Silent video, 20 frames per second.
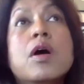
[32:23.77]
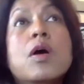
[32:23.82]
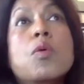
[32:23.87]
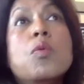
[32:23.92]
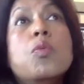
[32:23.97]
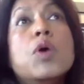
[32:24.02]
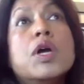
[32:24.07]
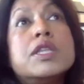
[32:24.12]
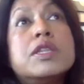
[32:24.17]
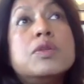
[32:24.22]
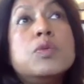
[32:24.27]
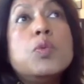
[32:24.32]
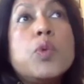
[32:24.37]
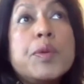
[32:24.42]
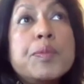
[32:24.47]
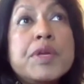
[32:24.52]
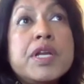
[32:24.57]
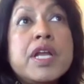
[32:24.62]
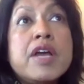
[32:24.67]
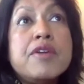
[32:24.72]
what
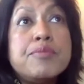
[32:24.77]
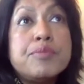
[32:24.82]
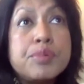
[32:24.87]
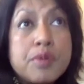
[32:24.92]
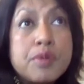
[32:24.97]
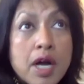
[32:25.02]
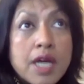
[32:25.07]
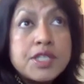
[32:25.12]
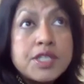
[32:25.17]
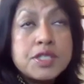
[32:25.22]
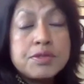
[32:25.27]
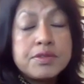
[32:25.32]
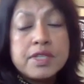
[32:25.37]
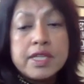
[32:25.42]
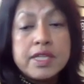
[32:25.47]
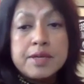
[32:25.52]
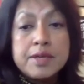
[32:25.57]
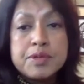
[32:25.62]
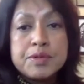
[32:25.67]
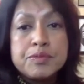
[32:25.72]
women have brought to the
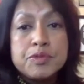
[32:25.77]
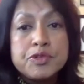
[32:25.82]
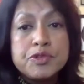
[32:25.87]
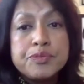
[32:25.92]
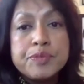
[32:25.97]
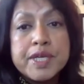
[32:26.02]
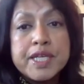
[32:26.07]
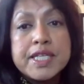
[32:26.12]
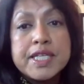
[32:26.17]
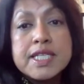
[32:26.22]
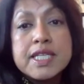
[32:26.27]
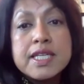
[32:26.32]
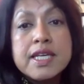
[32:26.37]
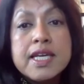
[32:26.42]
labor movement,